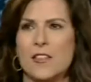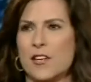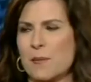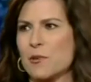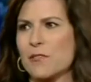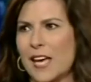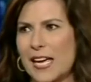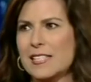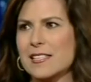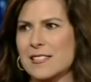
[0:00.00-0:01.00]
the number of
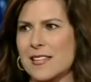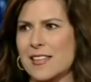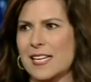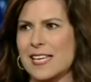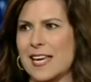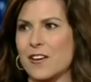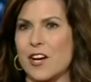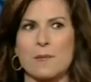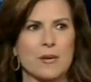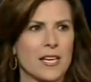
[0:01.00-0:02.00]
cases that they take
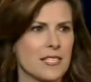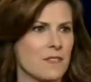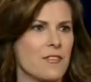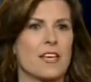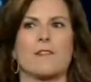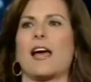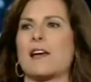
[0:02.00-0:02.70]
on. Because if I